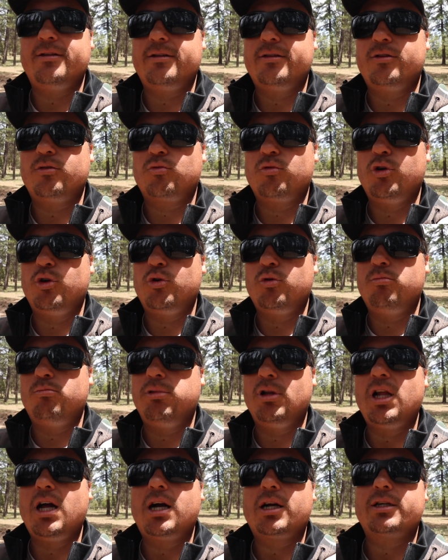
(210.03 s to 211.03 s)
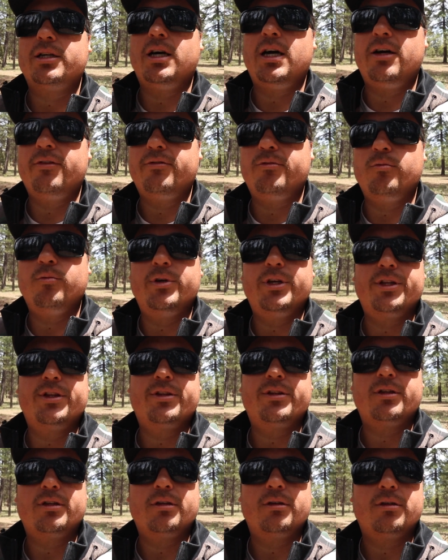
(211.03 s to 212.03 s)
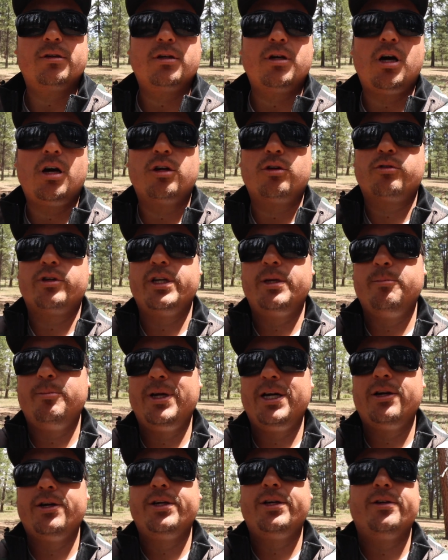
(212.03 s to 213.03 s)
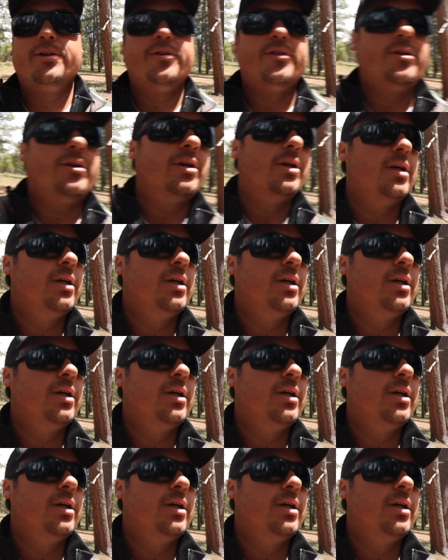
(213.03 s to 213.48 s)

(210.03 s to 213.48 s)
the road blocked off with concrete barriers.